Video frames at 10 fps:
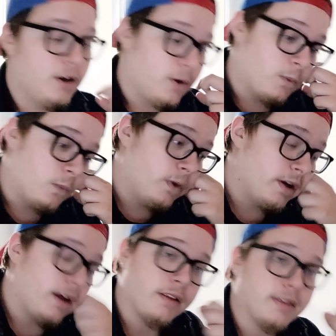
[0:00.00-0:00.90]
What do
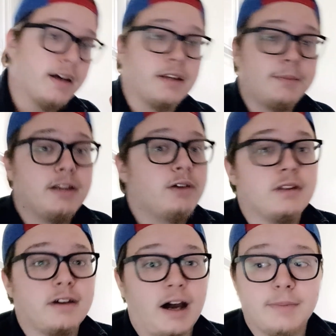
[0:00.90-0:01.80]
y'all think? Let me know in the
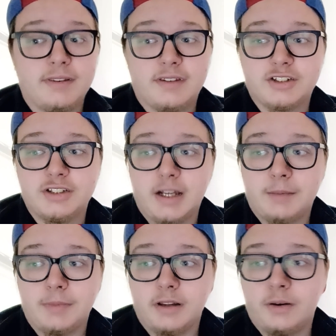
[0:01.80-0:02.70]
comment section down
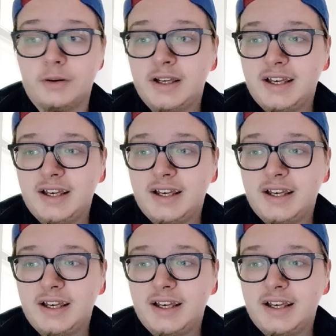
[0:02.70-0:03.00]
below.